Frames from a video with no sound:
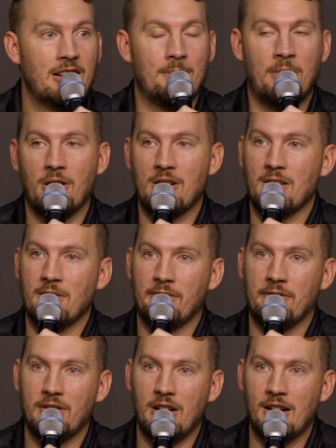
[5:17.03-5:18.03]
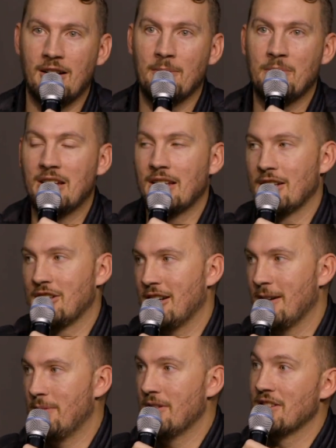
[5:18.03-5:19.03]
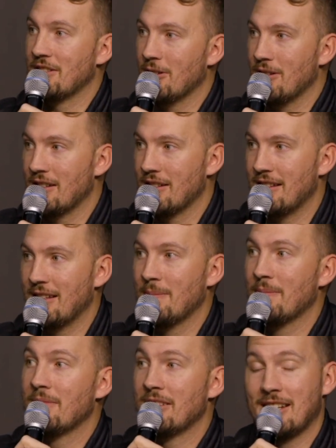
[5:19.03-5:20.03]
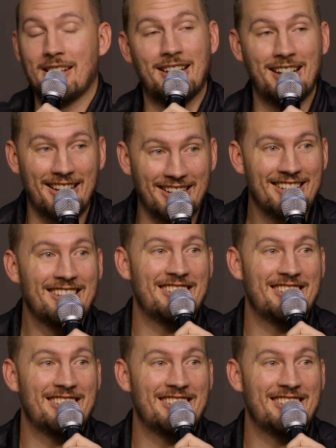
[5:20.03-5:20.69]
A part of being a shepherd is going to them saying, hey,